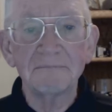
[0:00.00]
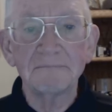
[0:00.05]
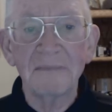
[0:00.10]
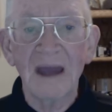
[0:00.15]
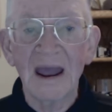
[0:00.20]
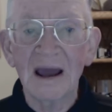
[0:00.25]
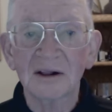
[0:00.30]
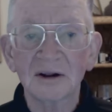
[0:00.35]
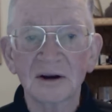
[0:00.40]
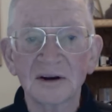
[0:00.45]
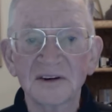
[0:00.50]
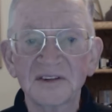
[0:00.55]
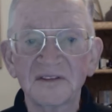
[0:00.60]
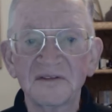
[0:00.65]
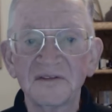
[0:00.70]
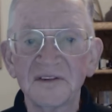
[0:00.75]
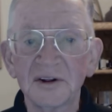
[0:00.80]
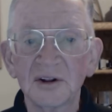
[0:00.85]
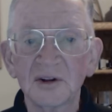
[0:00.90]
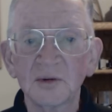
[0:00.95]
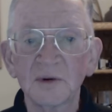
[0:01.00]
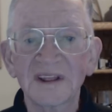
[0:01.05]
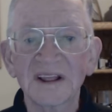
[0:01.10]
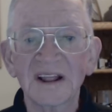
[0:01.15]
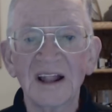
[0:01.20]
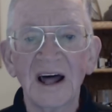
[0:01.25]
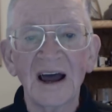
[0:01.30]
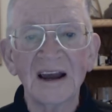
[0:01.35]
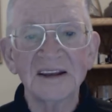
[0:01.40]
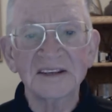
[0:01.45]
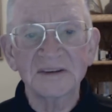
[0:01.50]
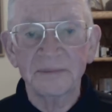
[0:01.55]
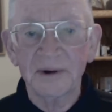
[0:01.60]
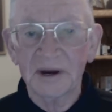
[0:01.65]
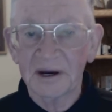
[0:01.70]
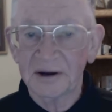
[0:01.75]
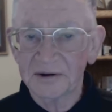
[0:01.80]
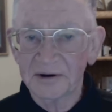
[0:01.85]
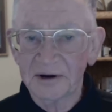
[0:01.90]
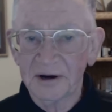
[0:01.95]
out mailers filled with lies
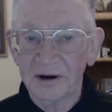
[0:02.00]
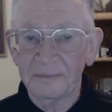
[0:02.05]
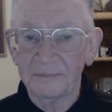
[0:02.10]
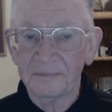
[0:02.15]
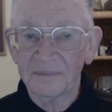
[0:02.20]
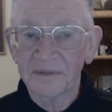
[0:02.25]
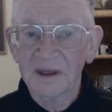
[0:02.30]
about her.